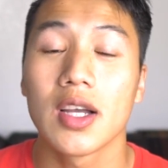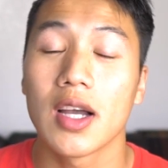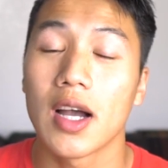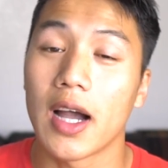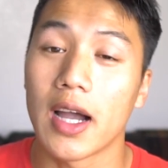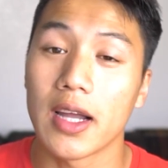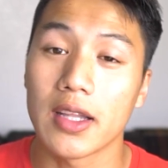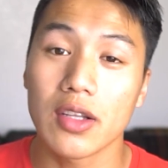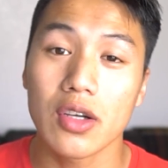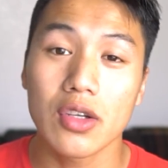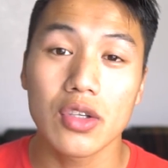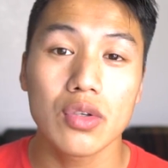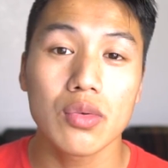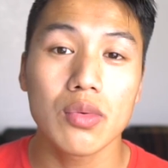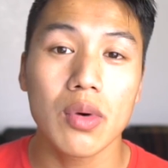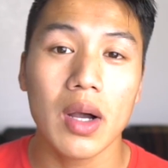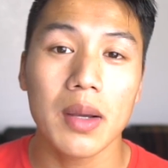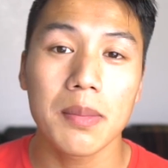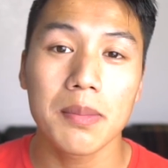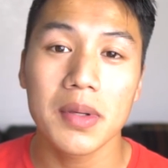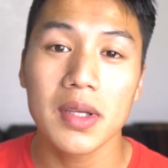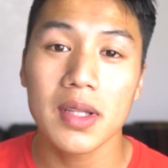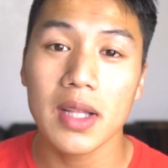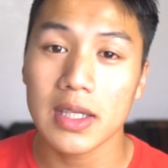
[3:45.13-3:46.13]
I know you
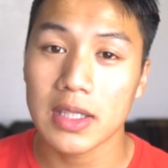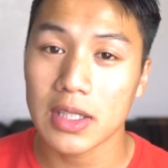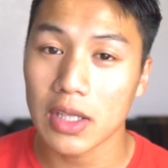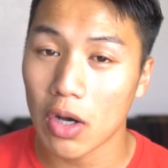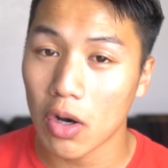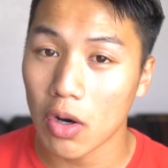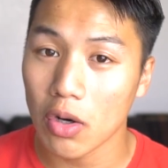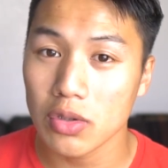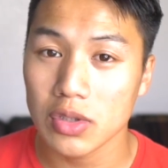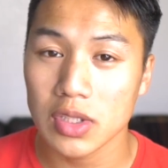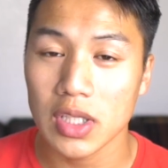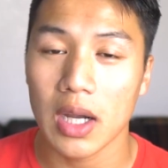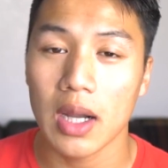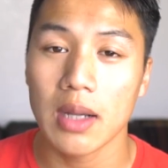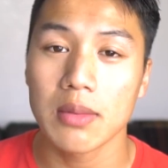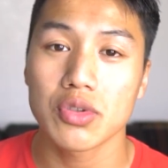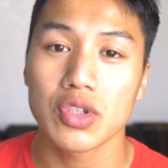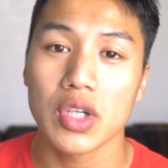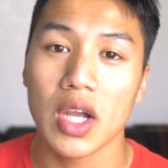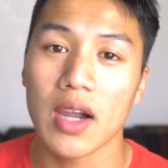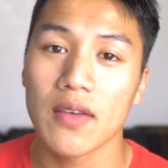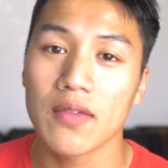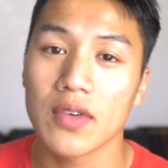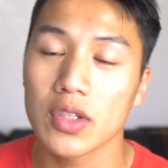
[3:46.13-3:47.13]
want to be like the old time
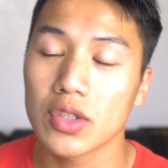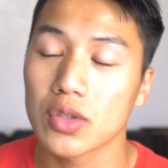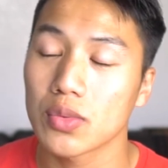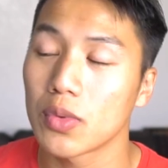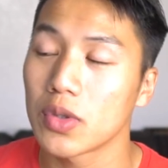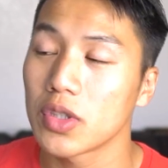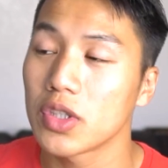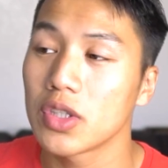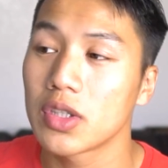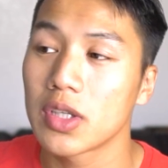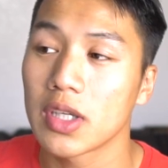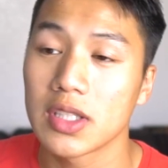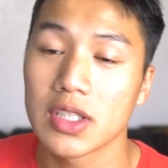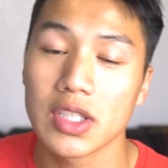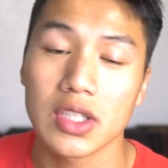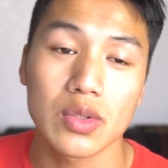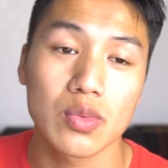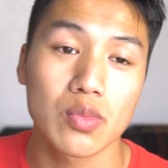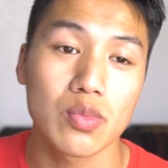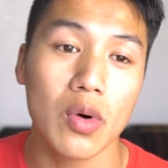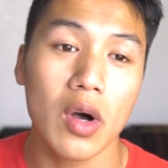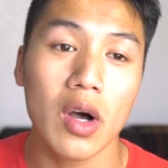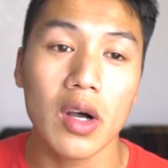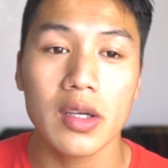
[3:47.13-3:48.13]
travelers where you can
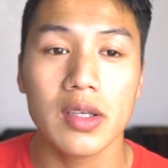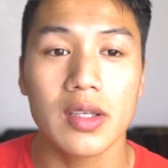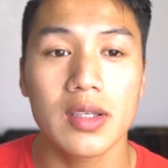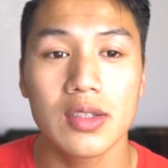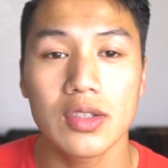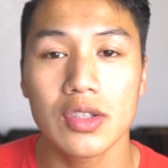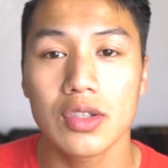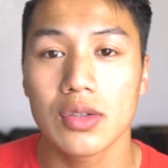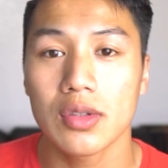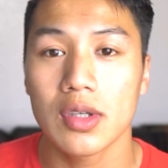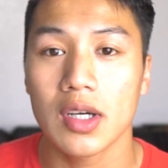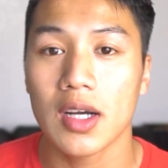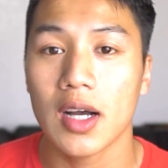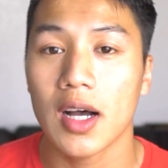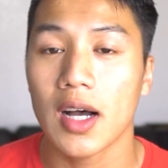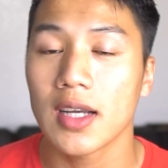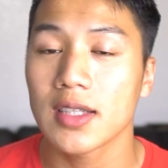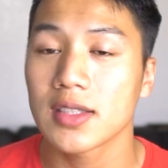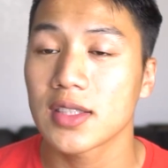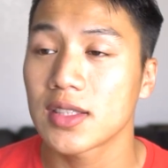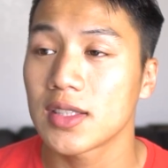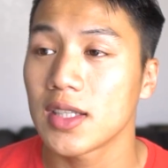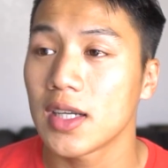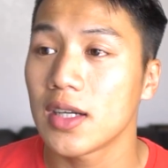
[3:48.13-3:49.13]
just walk into a
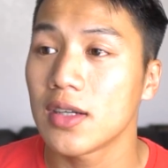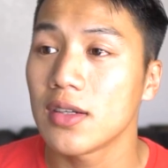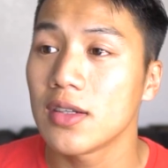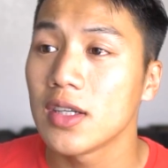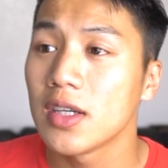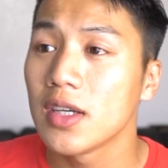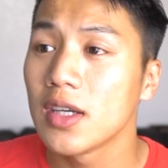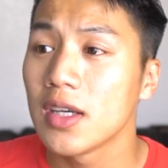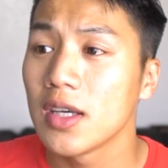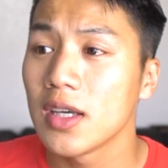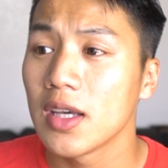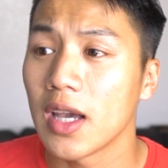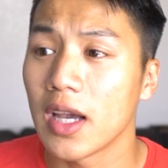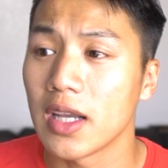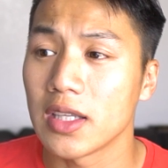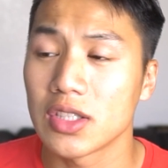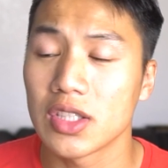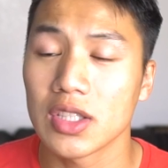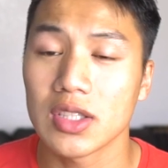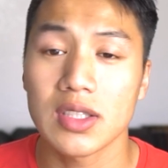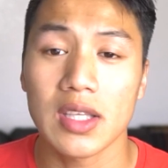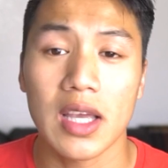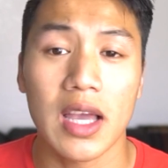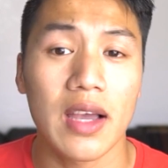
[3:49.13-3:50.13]
hostel and
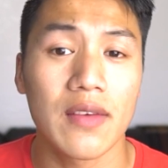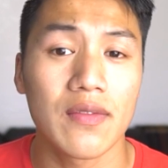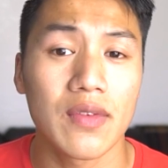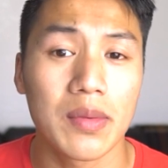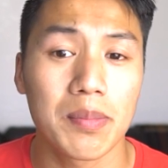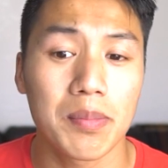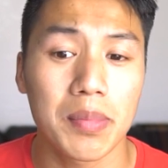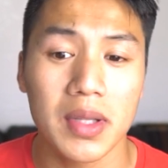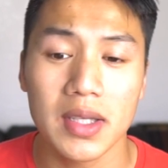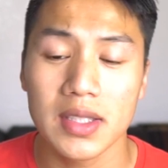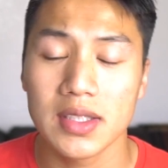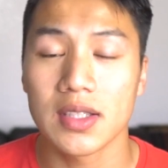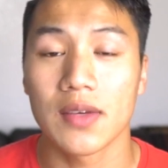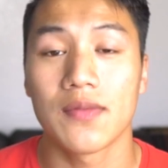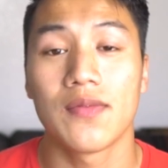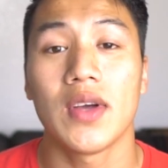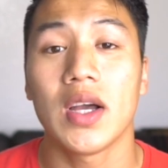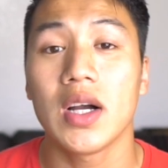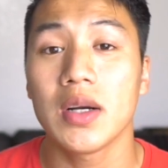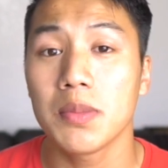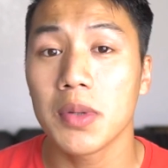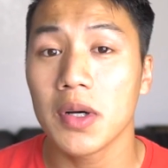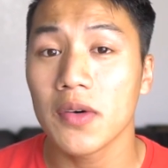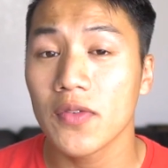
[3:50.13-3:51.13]
just have a place
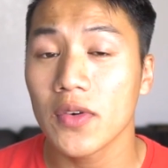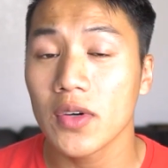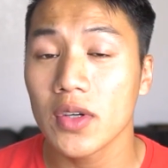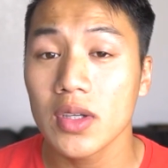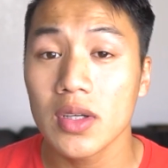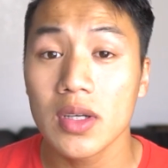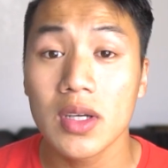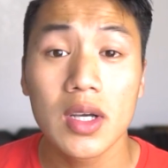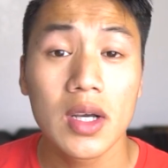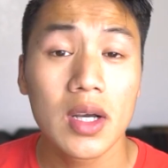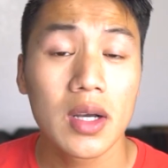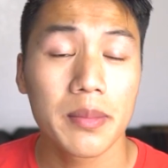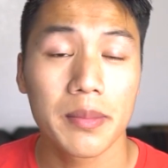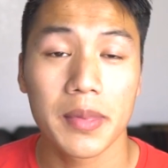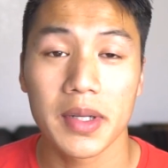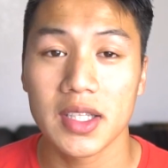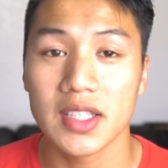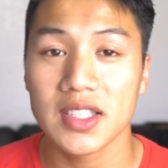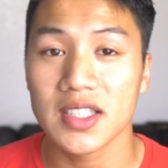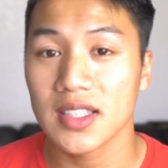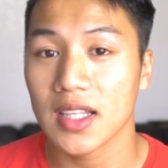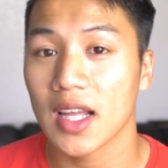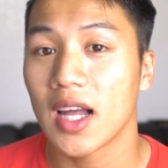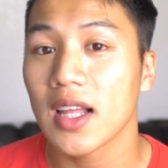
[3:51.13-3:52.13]
available for you, but
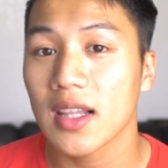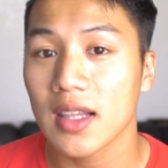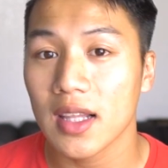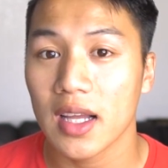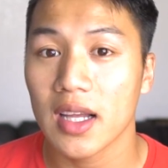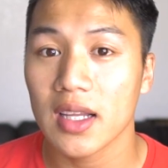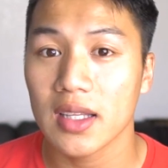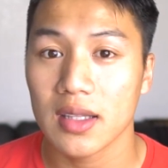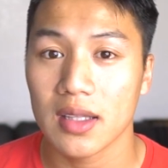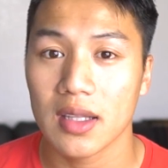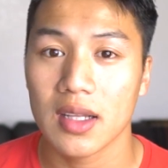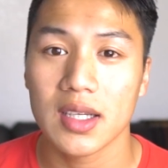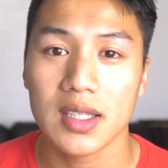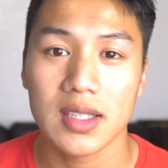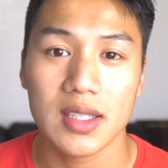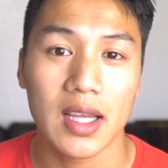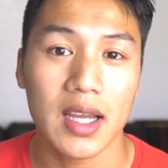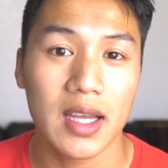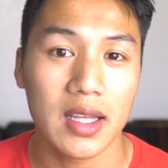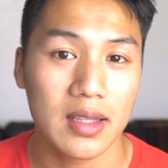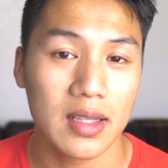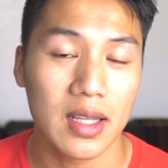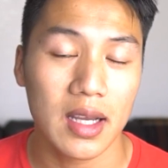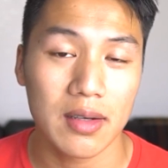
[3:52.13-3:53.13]
it's not like
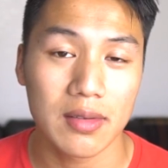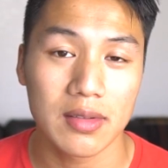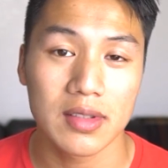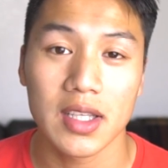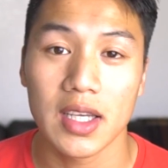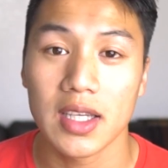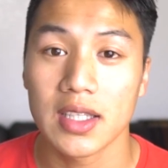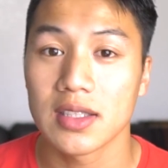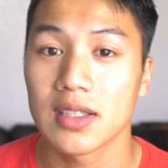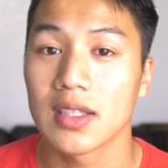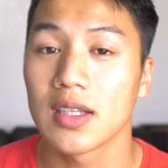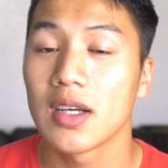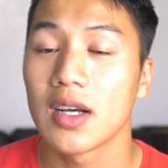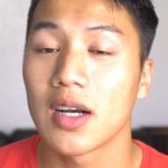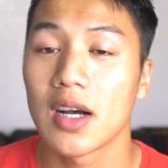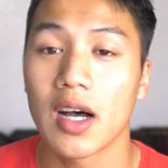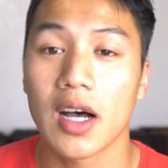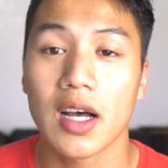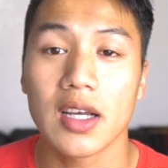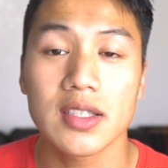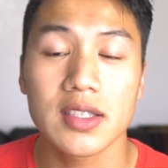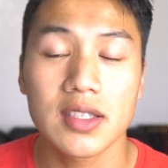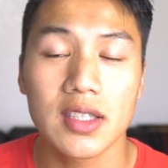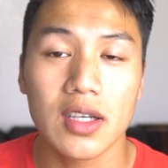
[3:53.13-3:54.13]
that nowadays.
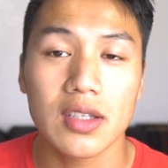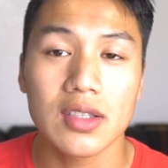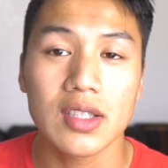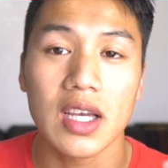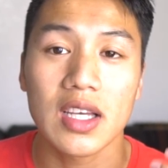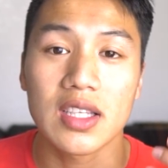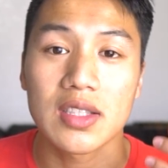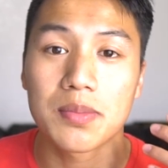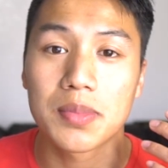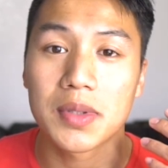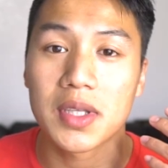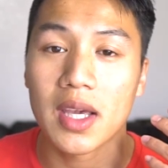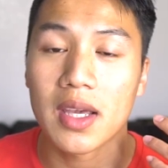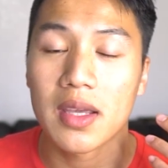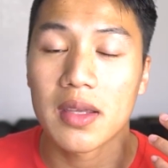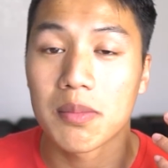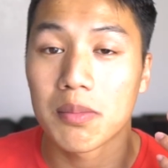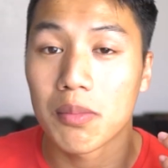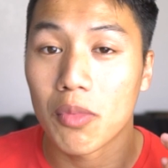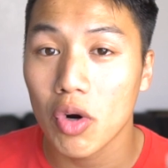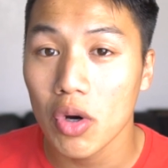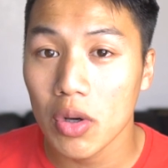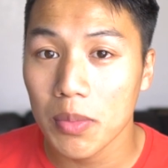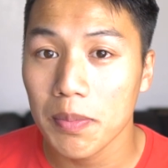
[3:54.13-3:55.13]
Hostels have become
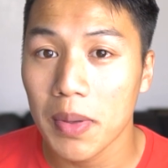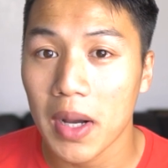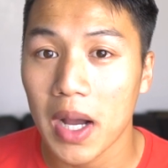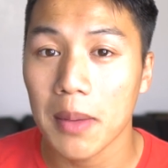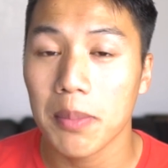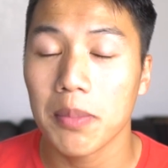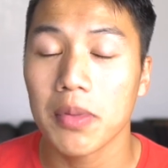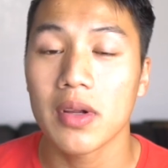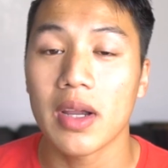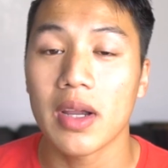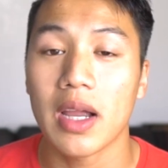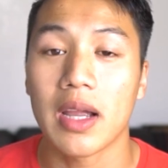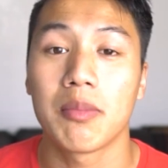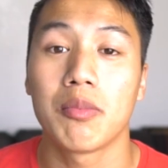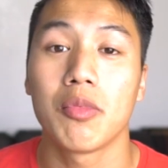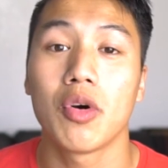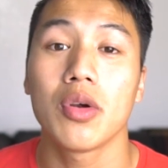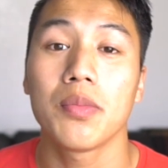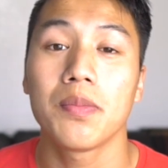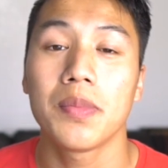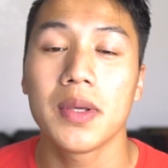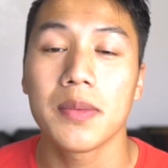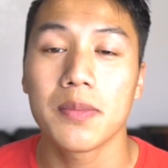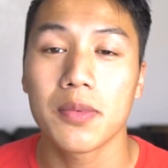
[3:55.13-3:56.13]
more popular and more
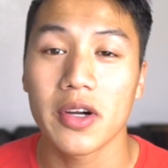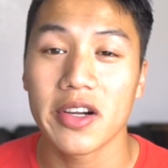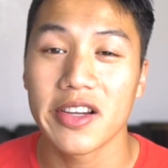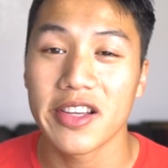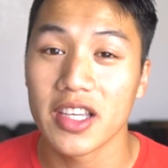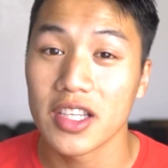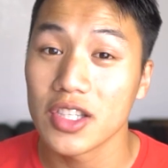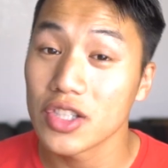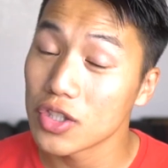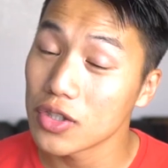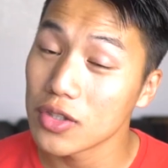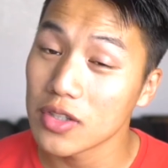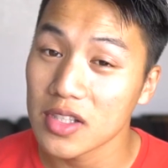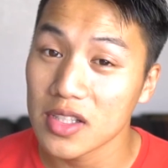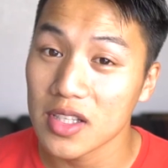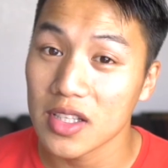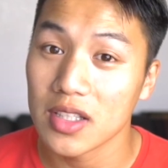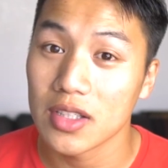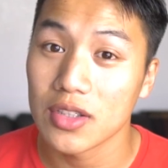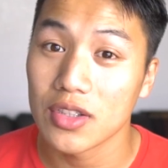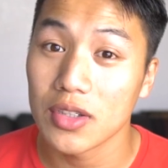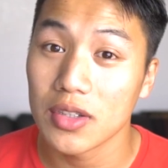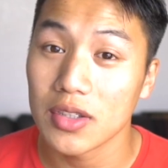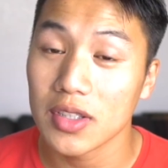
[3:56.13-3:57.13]
people are interested
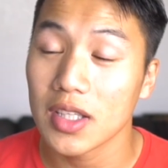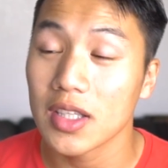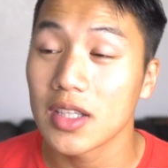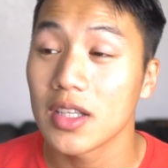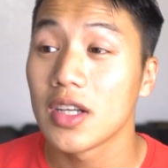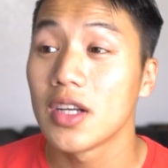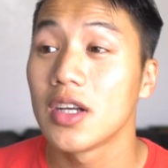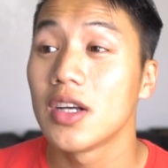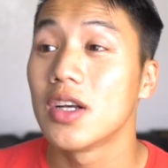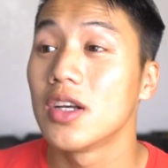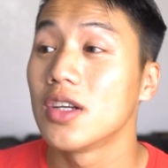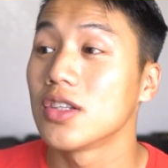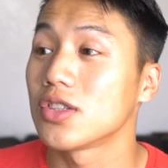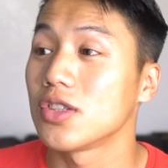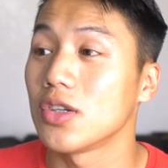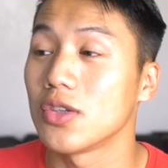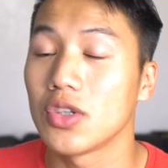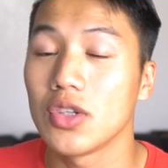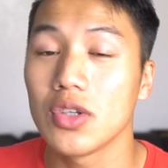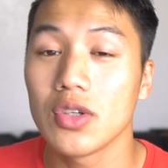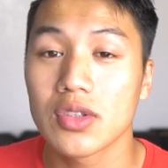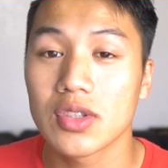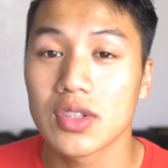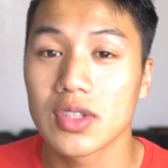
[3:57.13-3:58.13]
in doing it, so
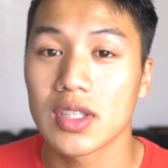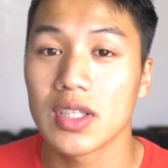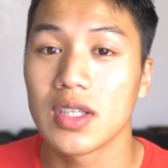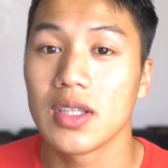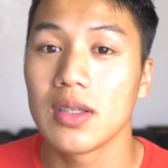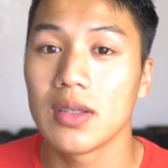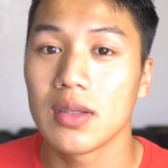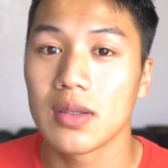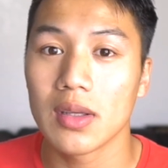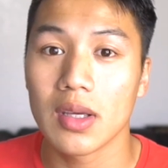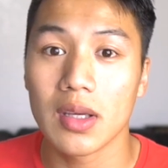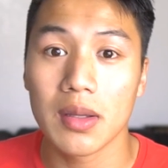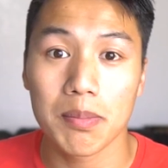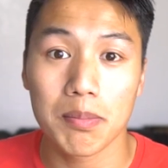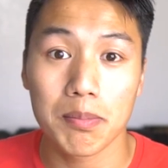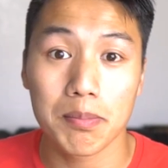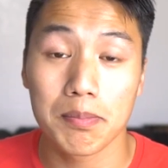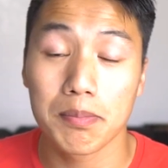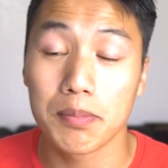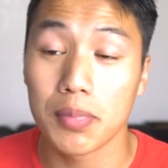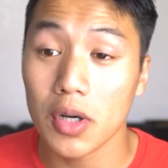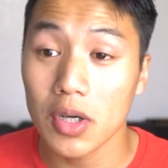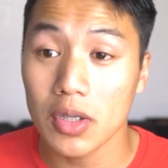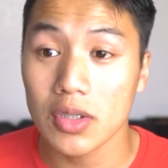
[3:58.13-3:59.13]
you'll see it
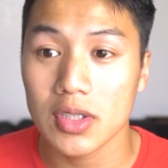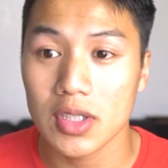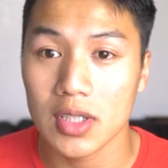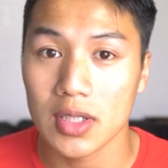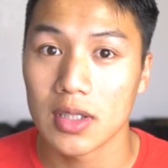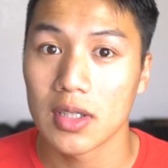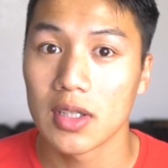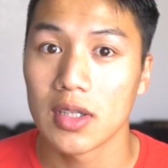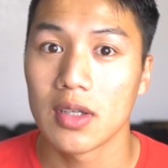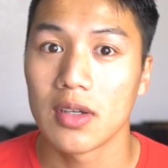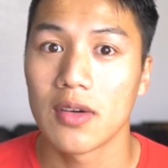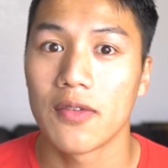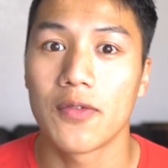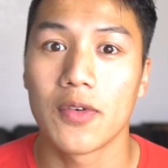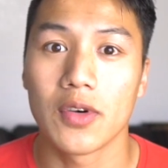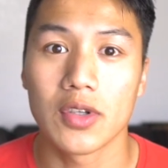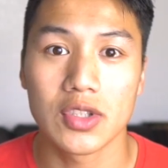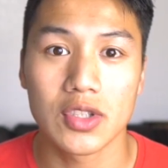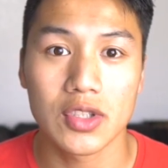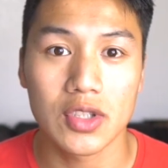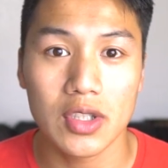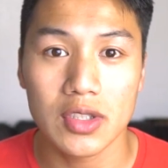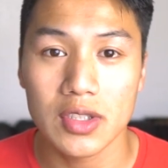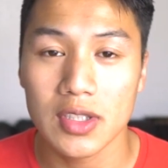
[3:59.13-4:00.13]
booked for
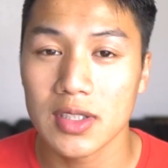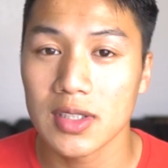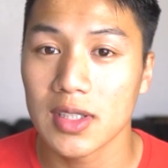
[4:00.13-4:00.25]
certain